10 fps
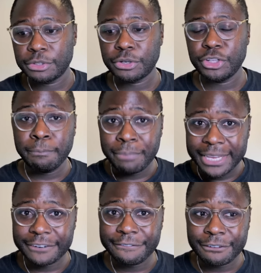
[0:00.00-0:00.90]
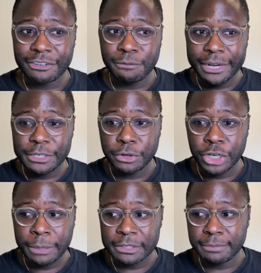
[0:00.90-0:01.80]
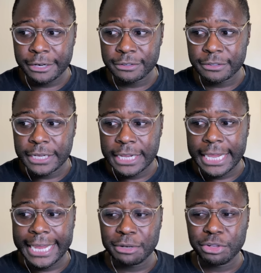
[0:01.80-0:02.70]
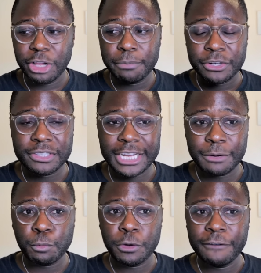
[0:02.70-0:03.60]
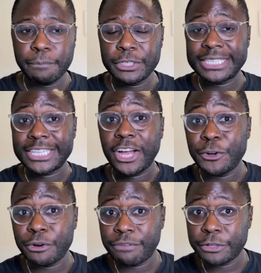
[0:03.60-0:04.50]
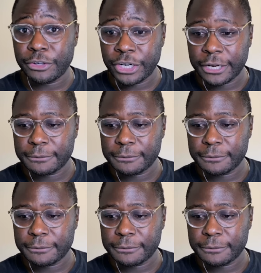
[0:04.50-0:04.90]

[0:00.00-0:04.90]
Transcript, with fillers: to show you the big difference of why tokenomics matters. And this will help you understand if a project is undervalued or not.